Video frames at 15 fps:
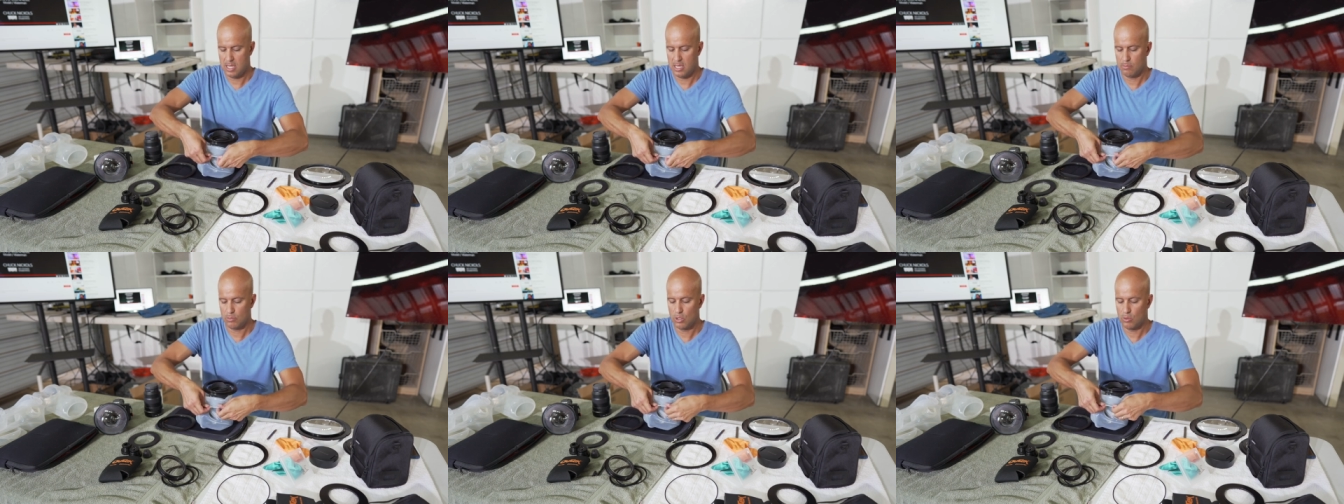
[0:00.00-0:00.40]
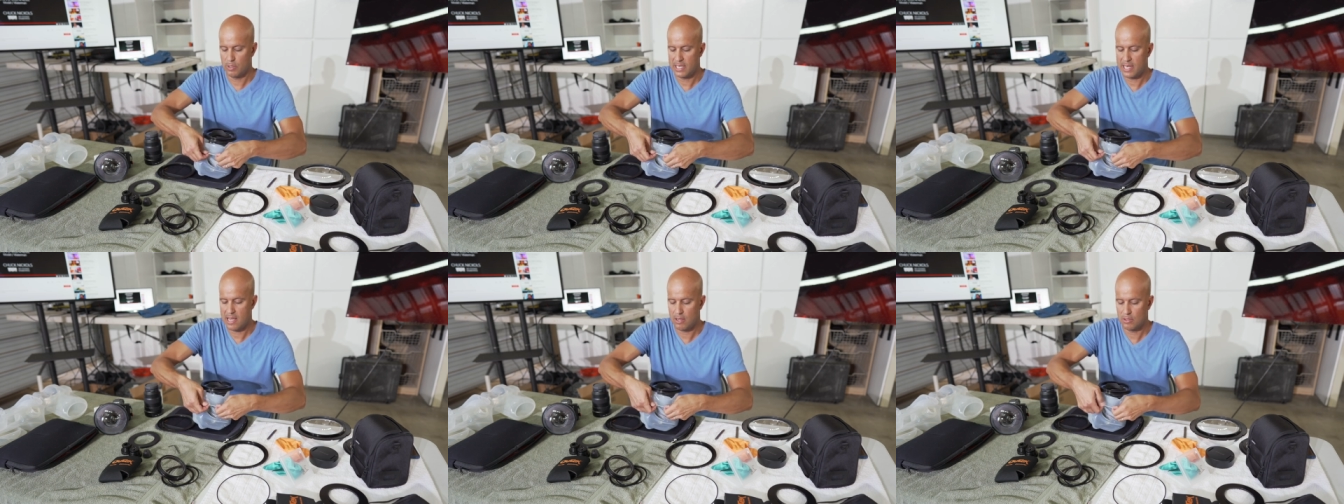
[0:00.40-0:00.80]
I'm
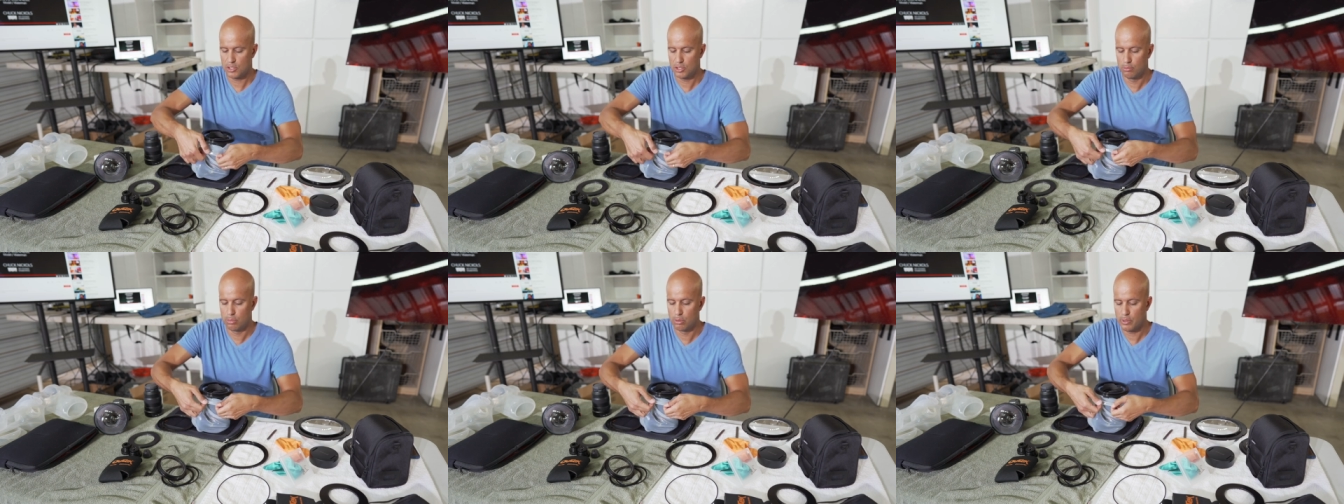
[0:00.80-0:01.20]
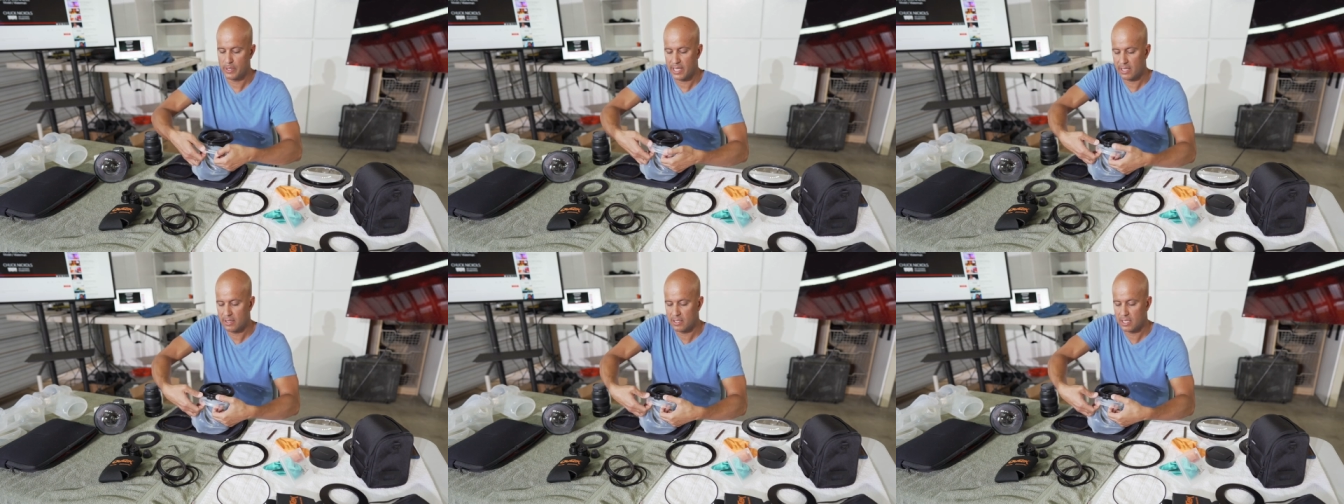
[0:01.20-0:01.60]
going now to
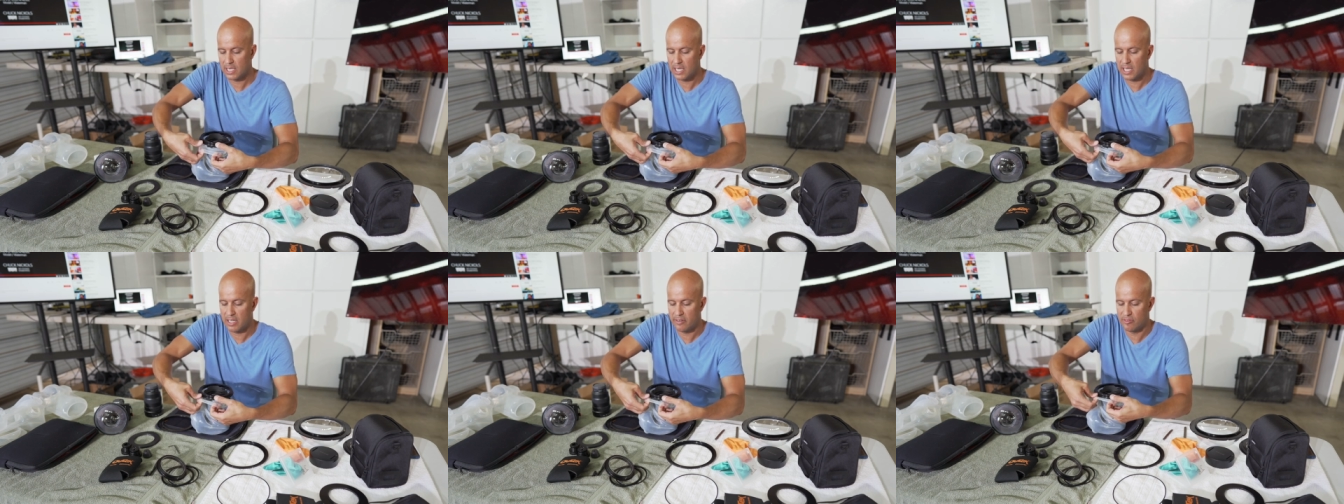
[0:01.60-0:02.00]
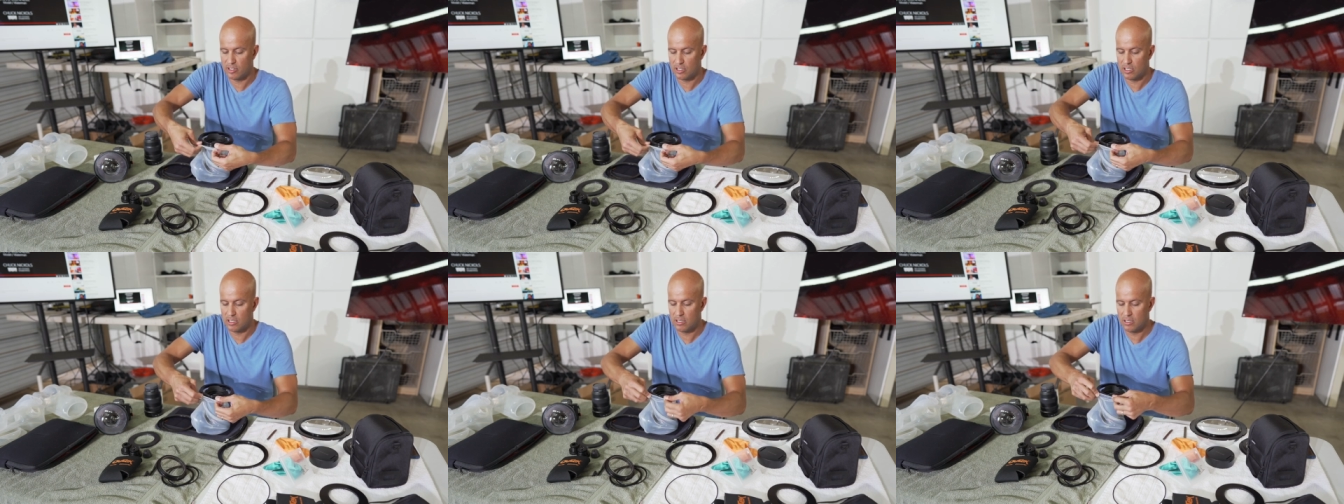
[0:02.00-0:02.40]
bring the
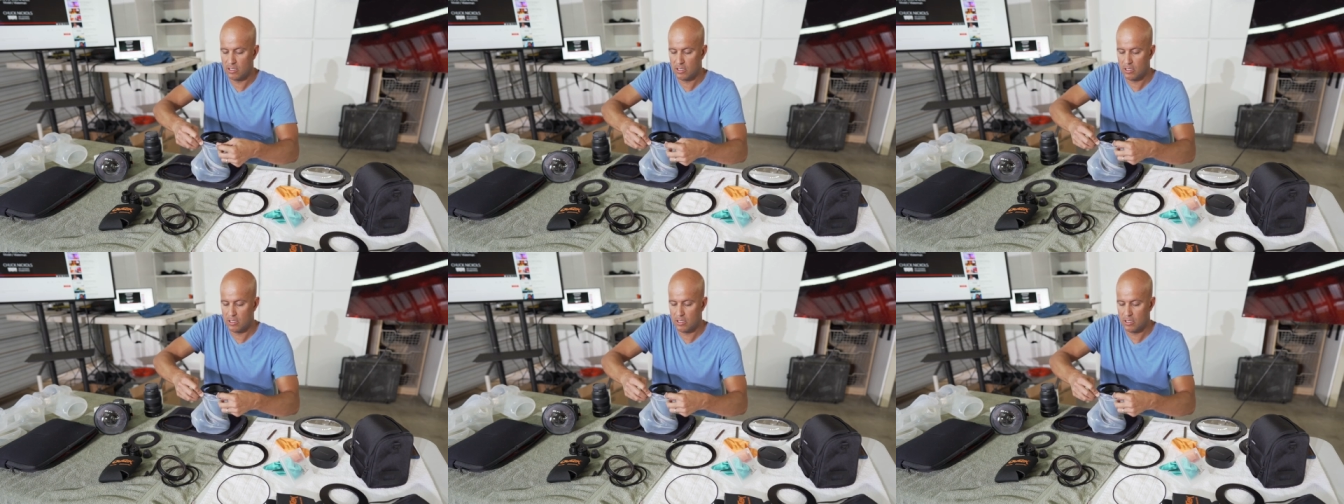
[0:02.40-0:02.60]
cover